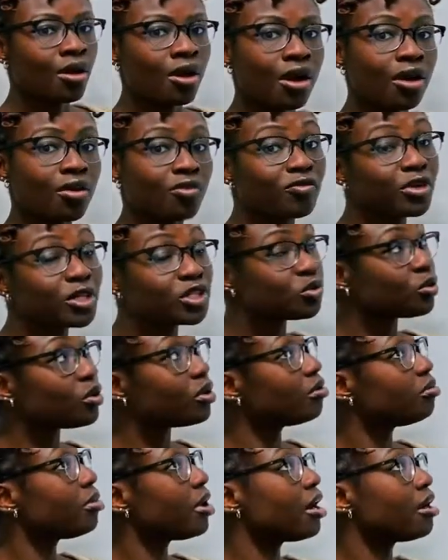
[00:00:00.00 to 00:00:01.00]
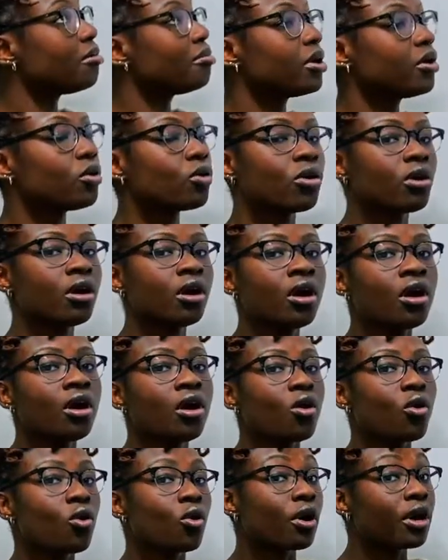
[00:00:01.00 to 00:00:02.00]
a visual impairment, or,
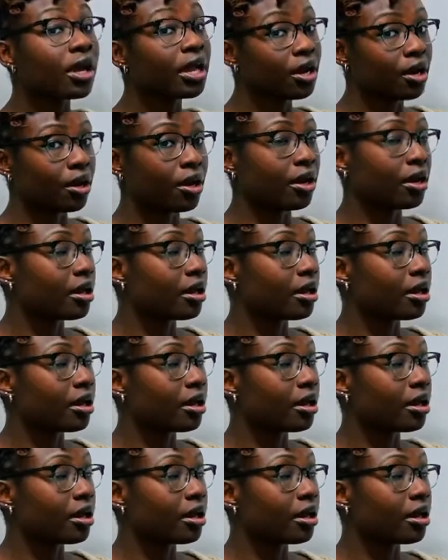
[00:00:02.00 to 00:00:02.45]
or a hearing